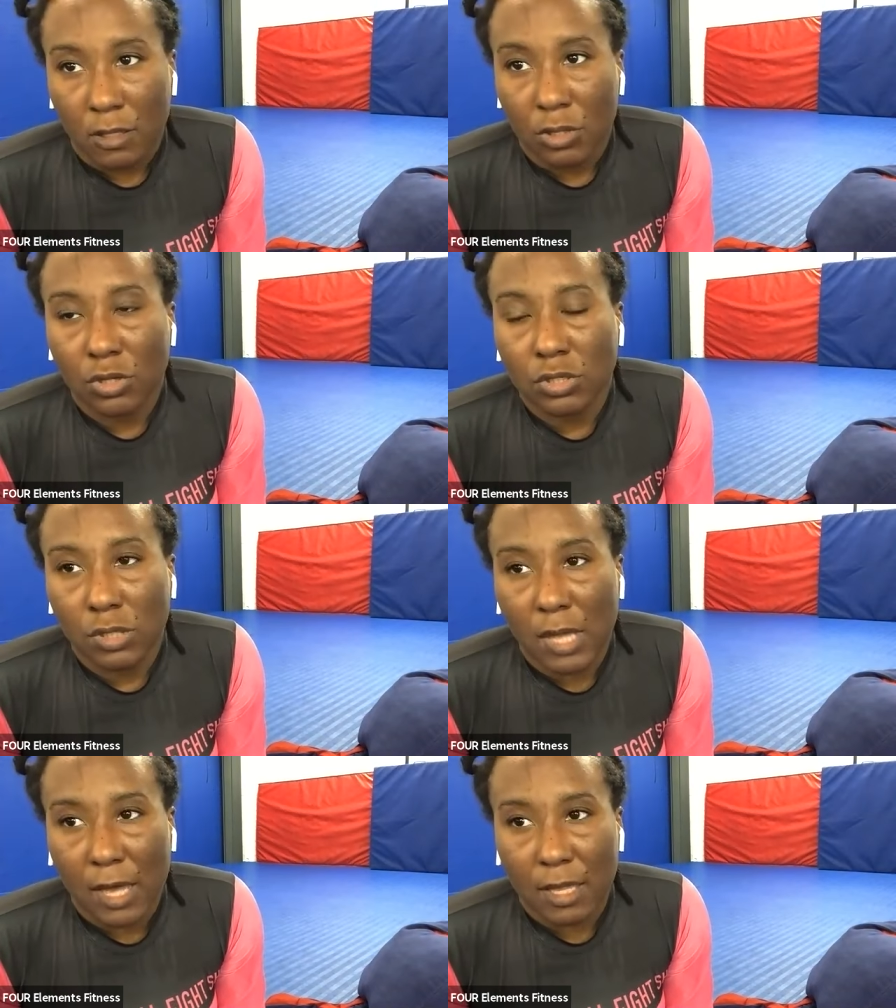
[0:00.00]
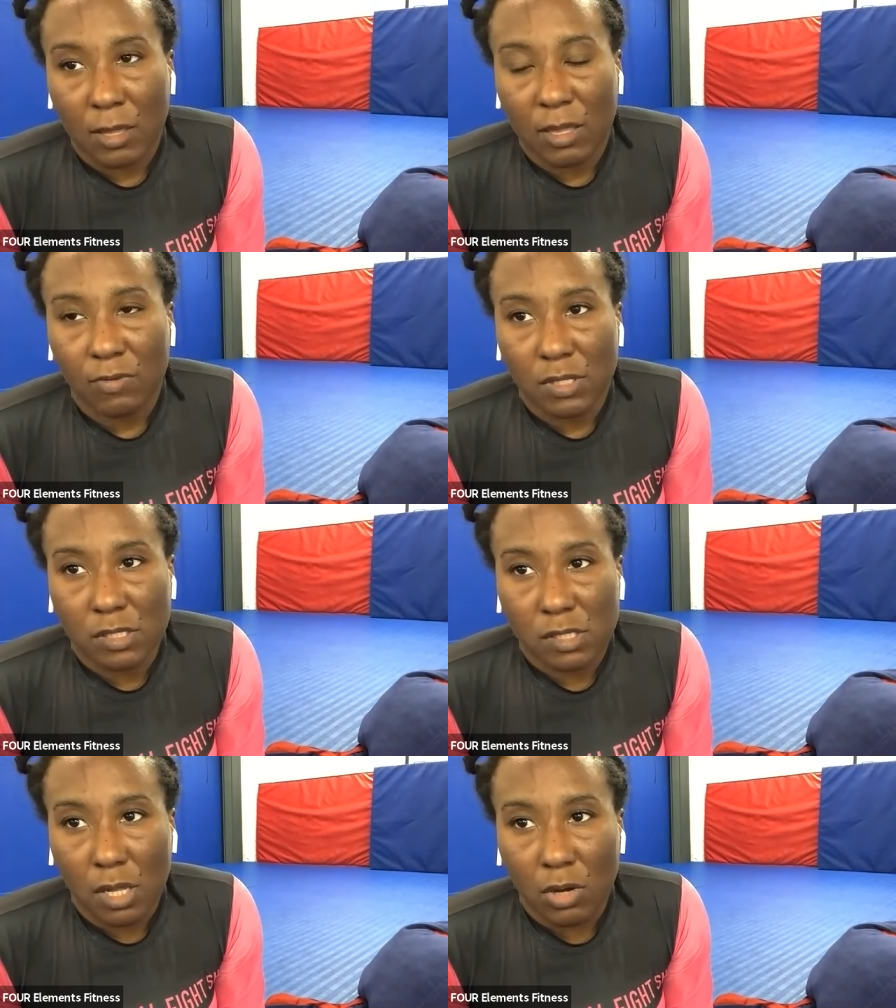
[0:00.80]
You can do that even
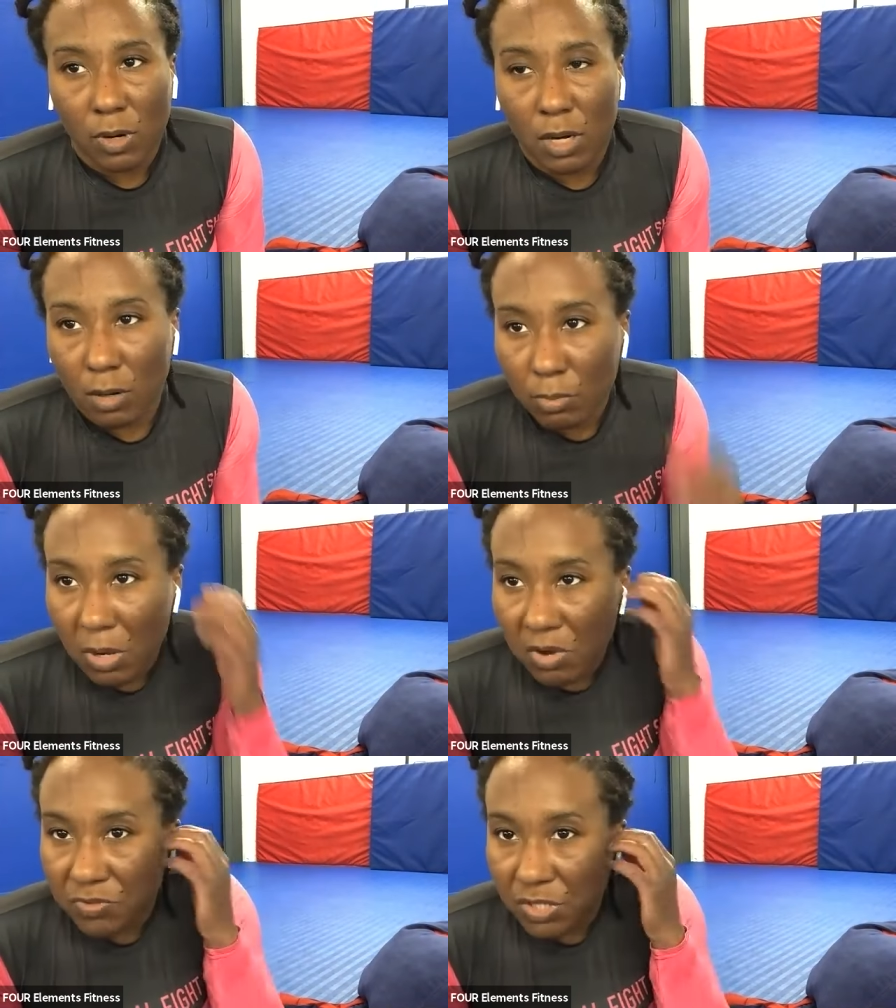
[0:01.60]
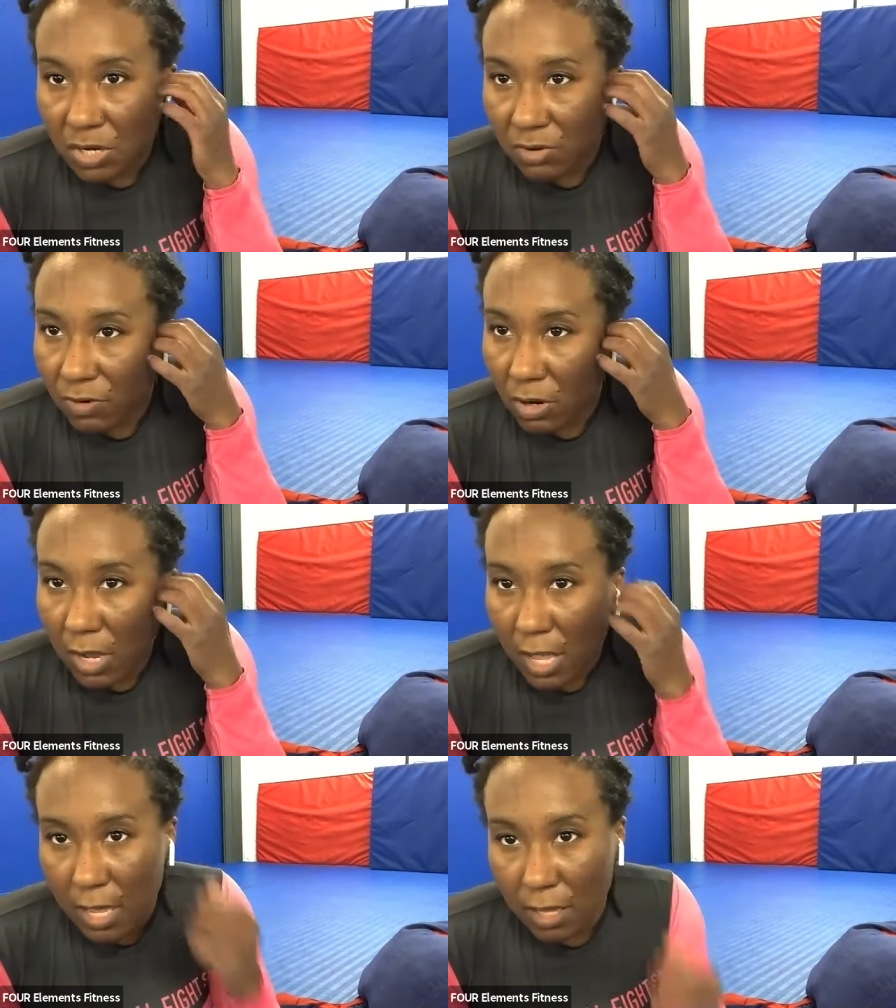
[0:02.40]
slower, both
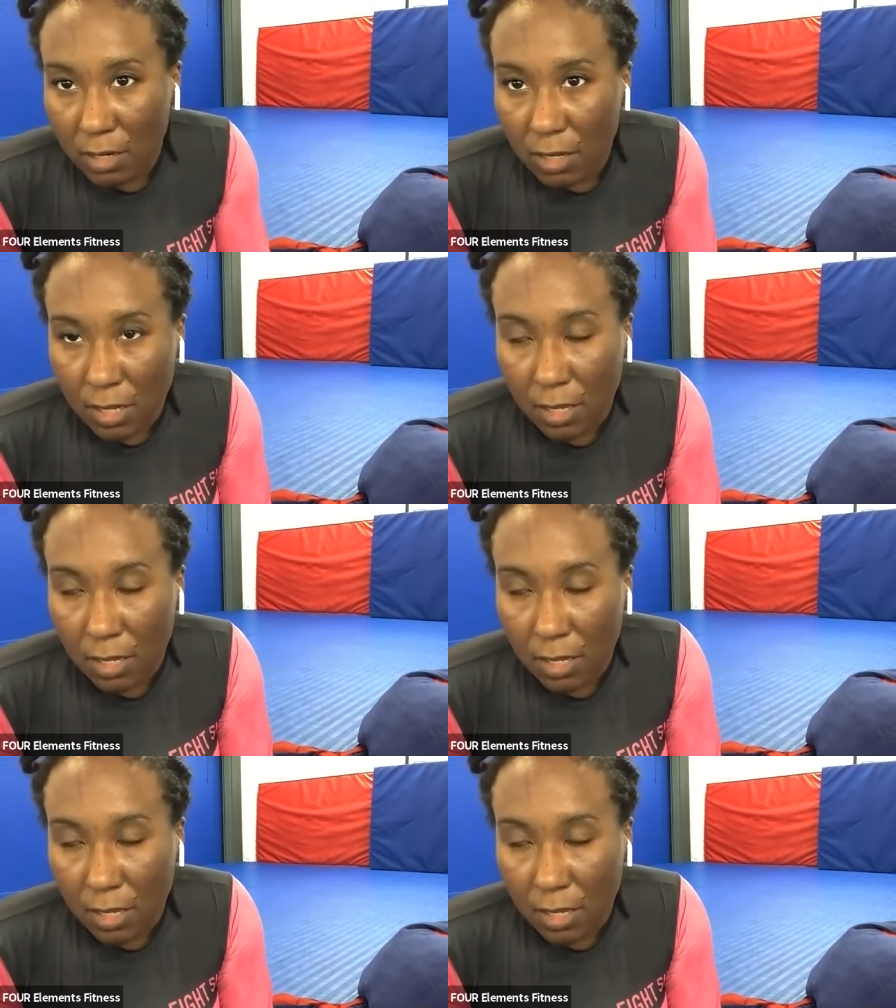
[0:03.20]
Jennifer and